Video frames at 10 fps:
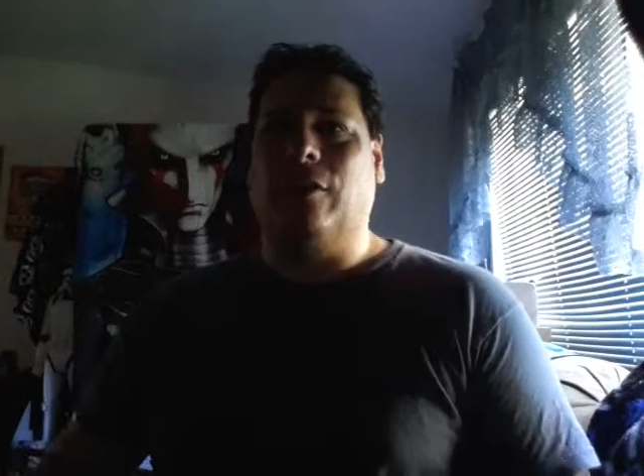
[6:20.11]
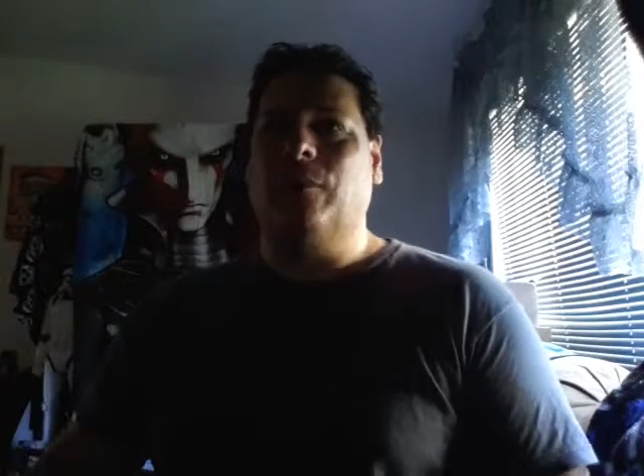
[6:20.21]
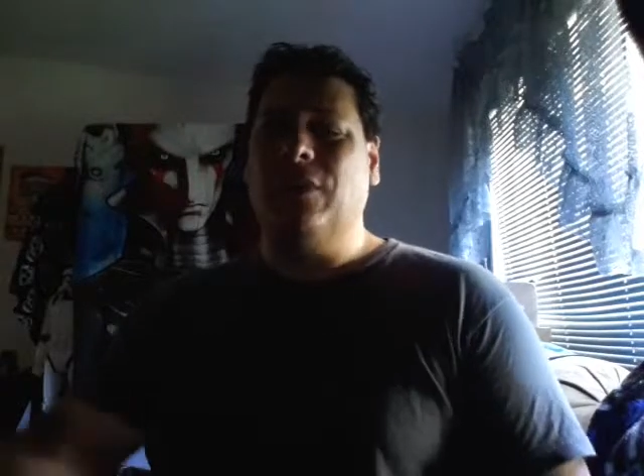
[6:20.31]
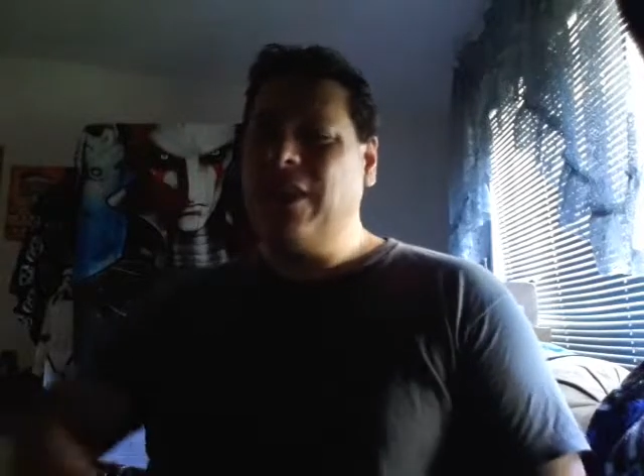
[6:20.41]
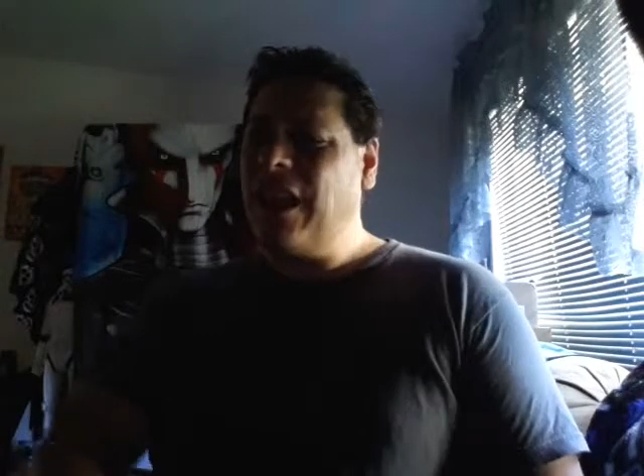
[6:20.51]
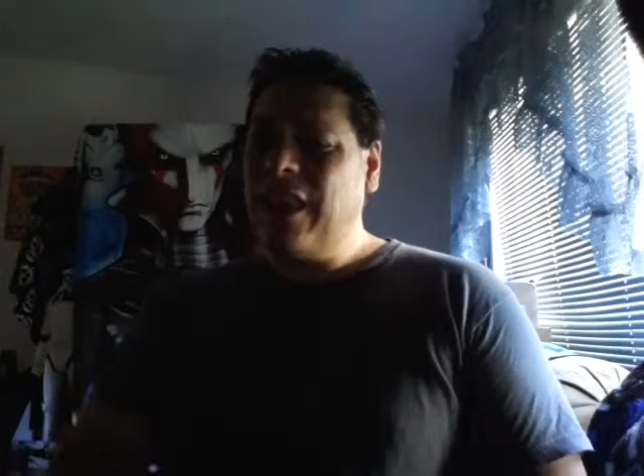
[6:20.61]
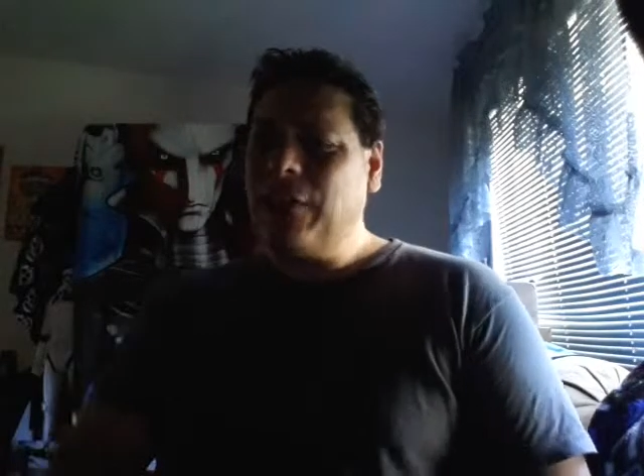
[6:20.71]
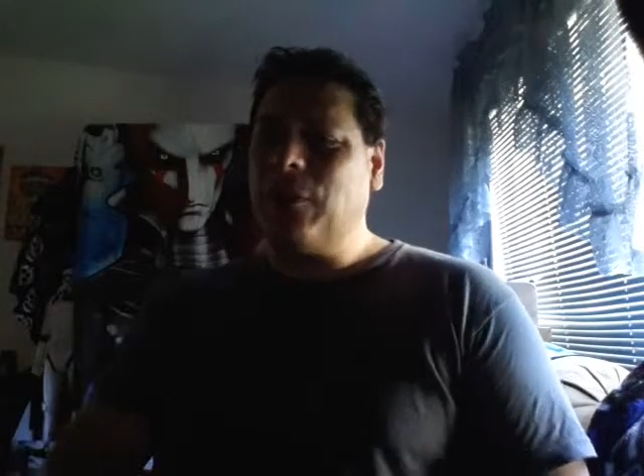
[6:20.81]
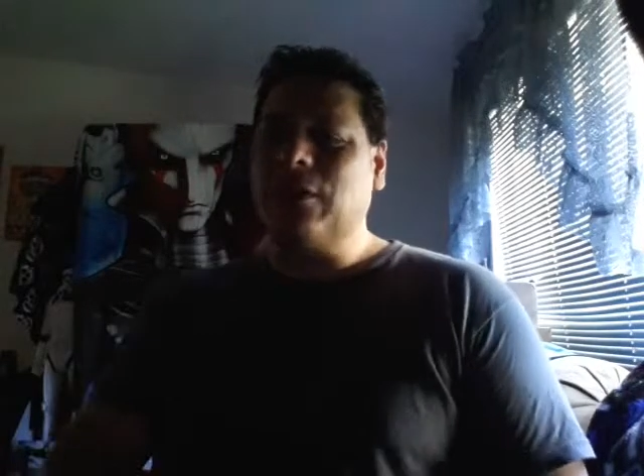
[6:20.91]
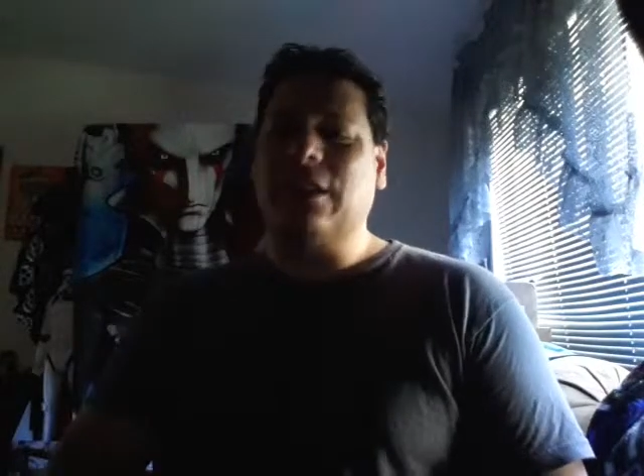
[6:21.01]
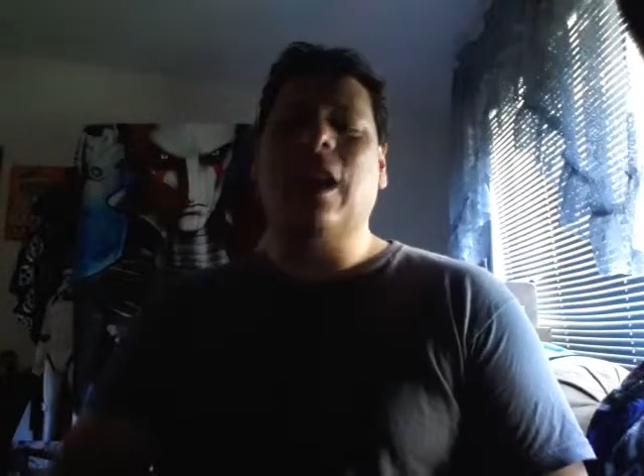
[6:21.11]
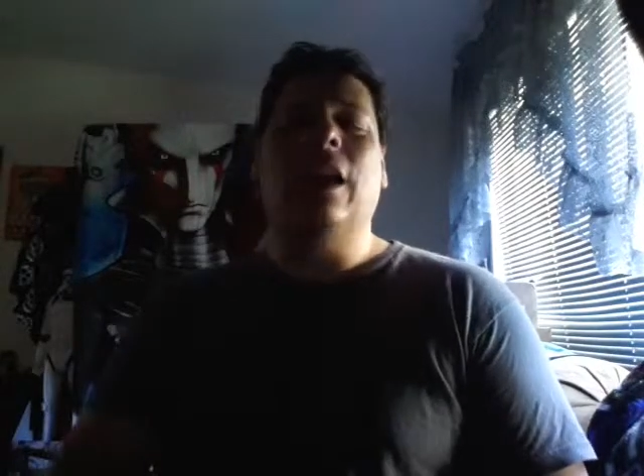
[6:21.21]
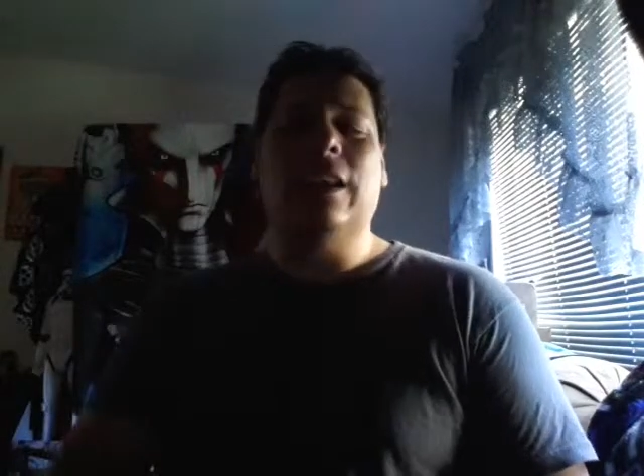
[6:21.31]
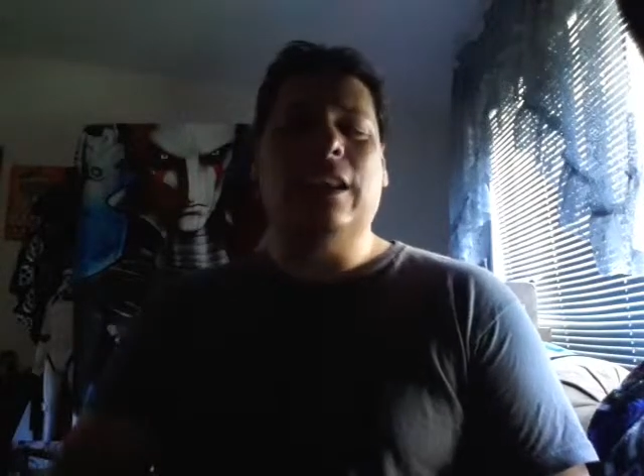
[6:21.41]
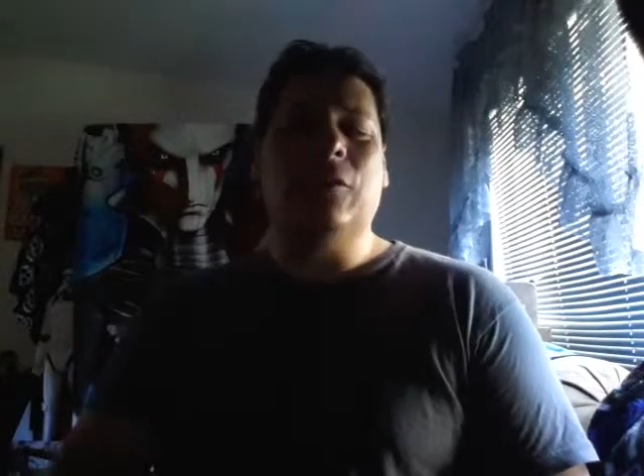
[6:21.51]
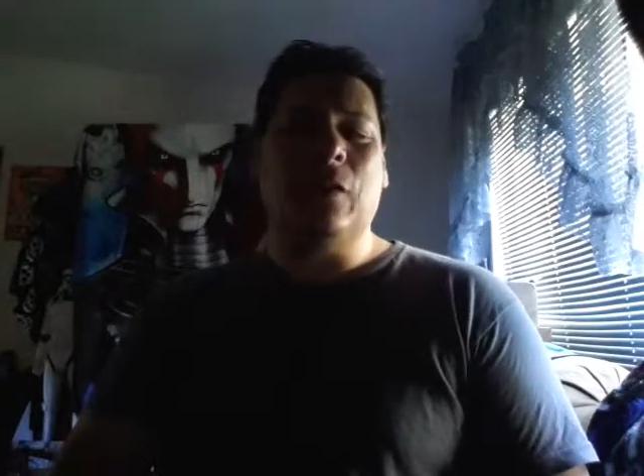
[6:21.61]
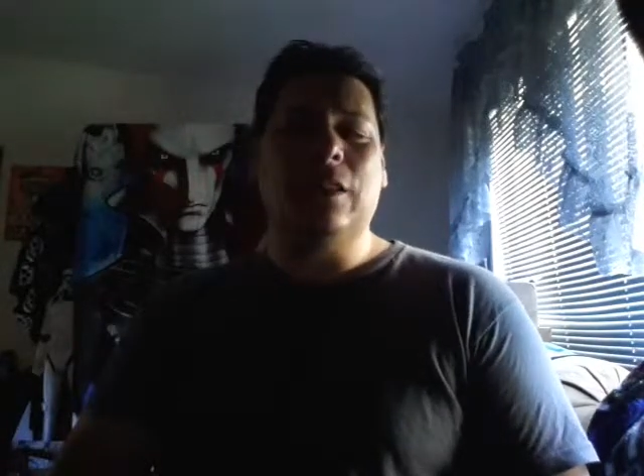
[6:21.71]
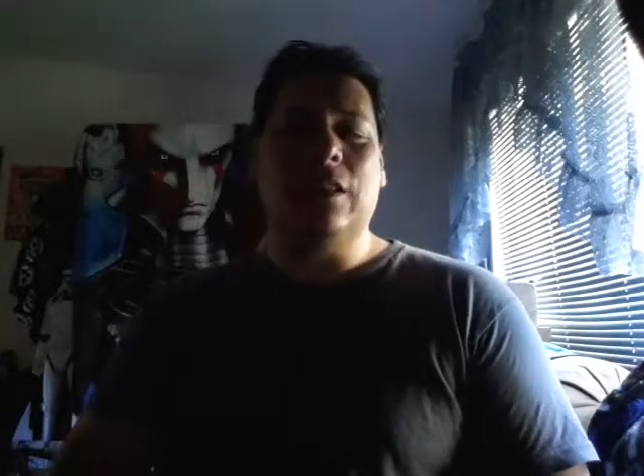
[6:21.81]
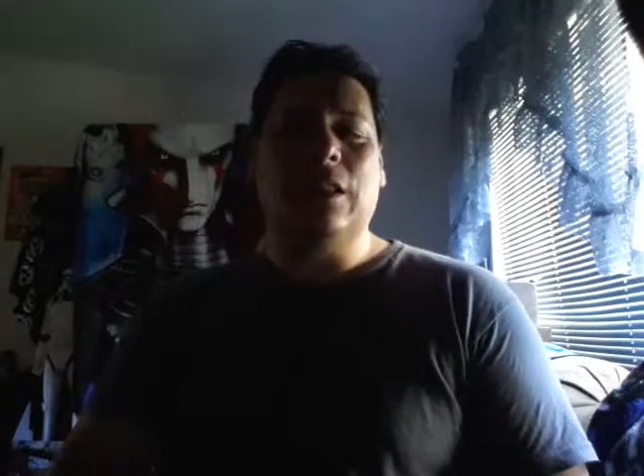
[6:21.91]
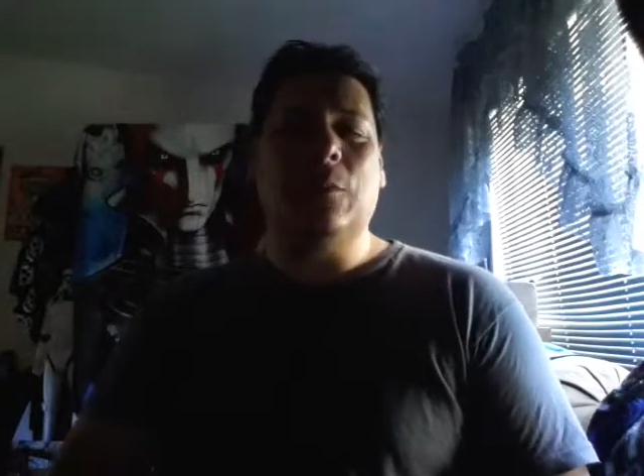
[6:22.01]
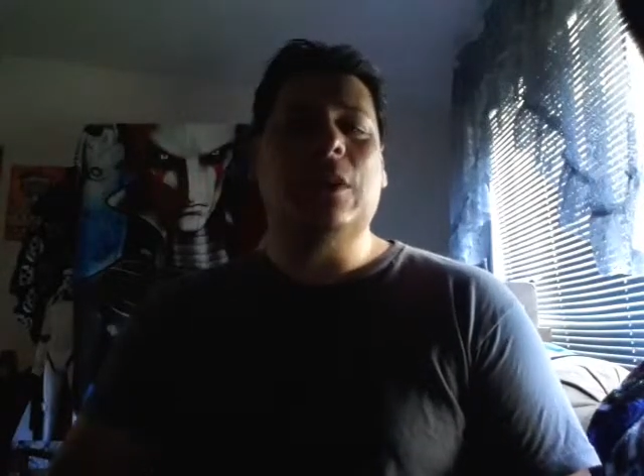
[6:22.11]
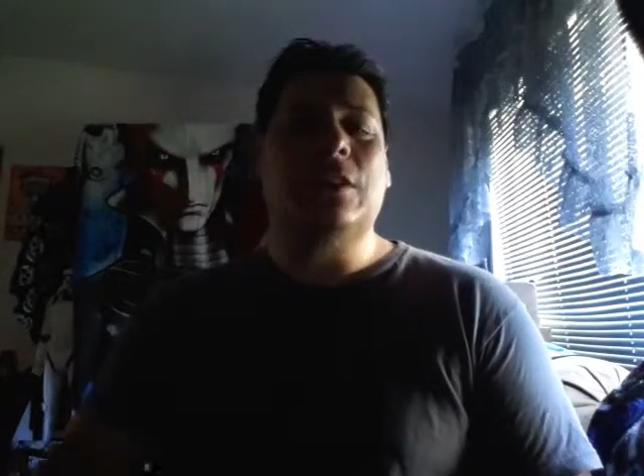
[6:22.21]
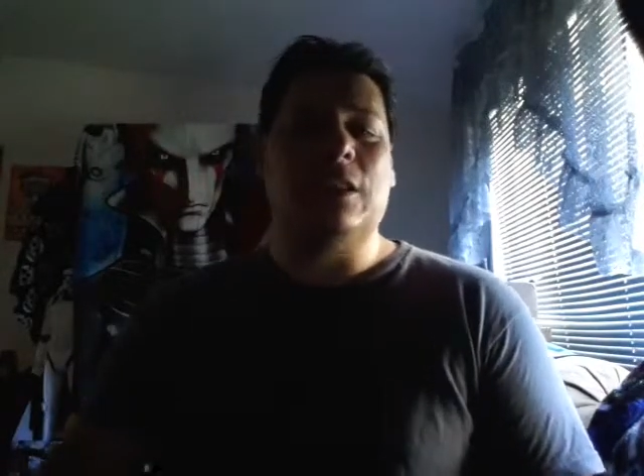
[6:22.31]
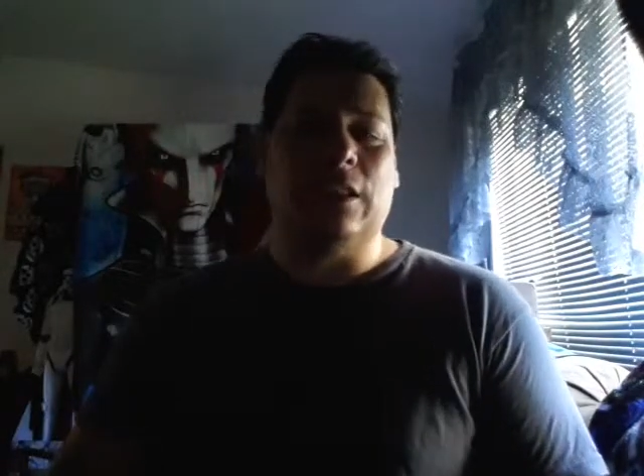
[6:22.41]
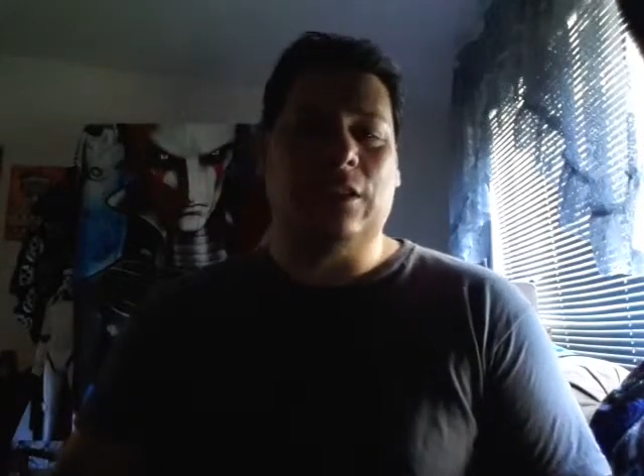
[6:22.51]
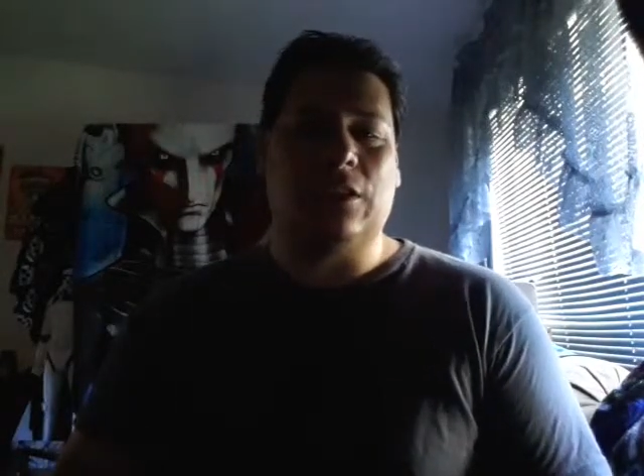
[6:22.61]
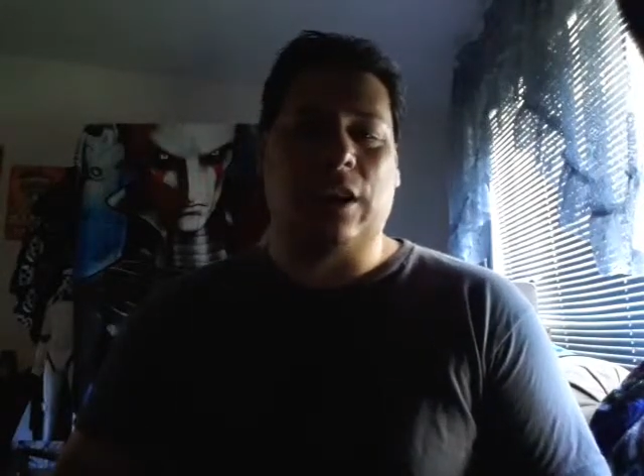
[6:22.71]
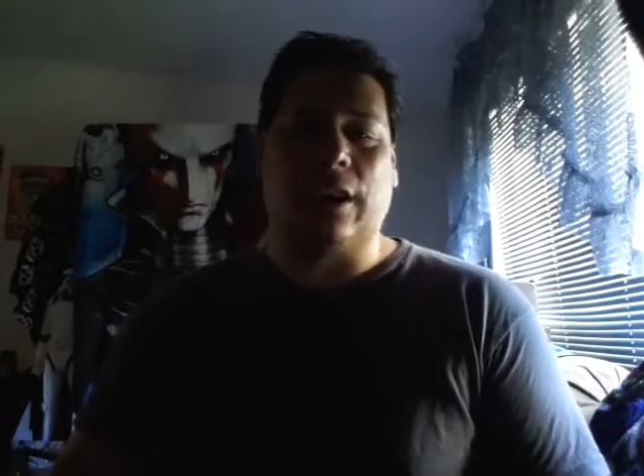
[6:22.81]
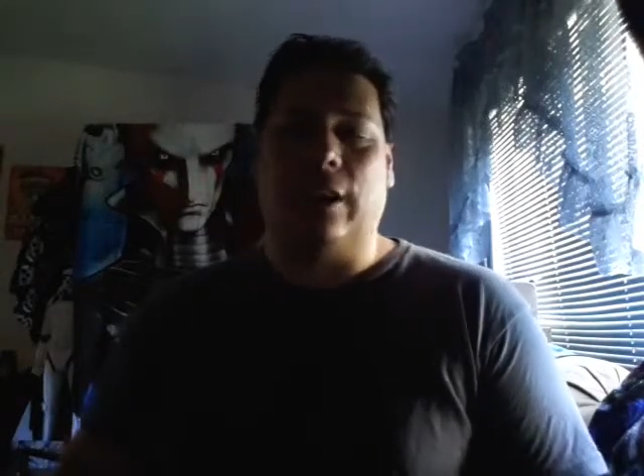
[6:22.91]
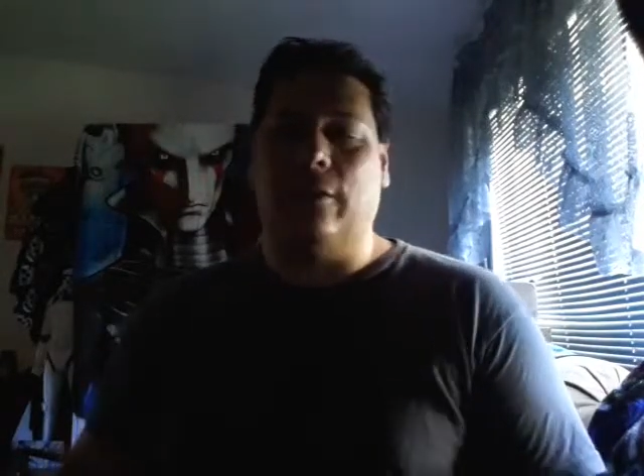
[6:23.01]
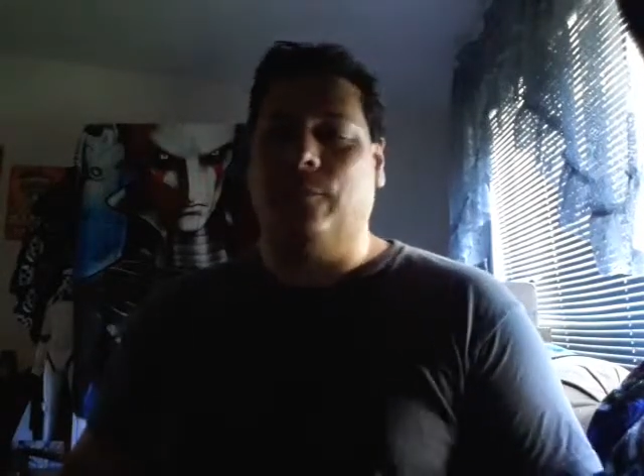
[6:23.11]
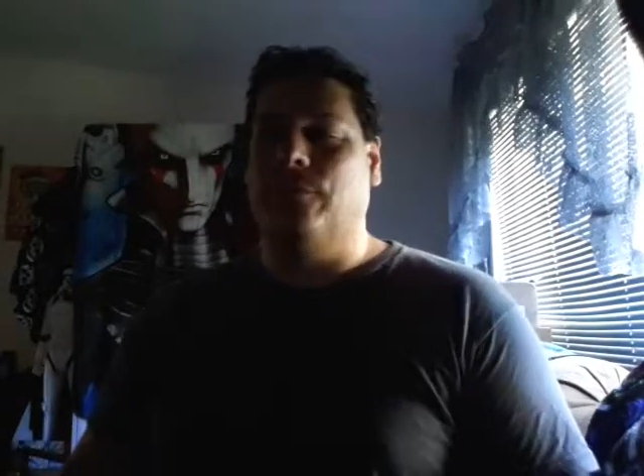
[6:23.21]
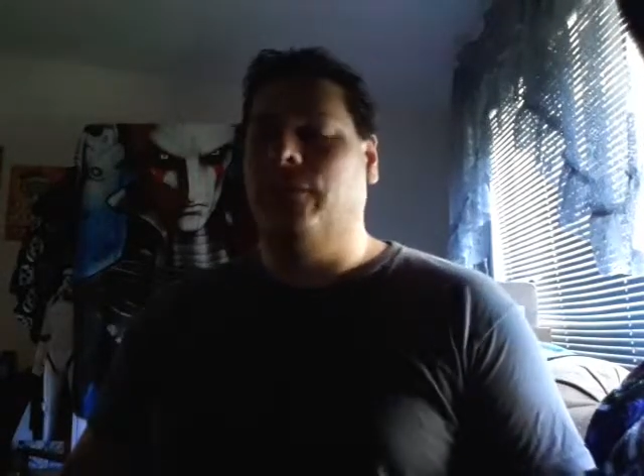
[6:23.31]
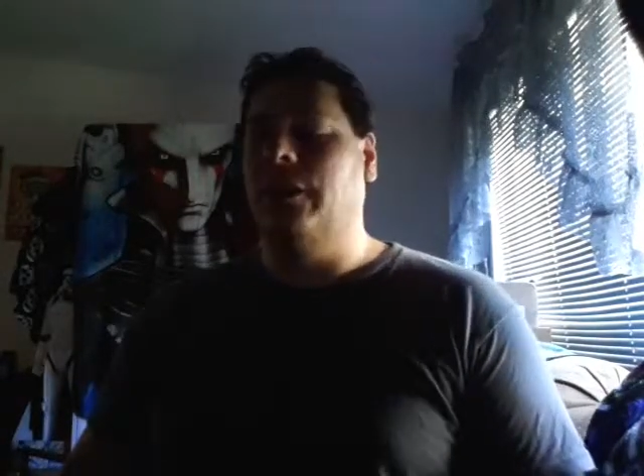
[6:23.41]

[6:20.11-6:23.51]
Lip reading: or that part's kind of interesting, let me just at least check it out,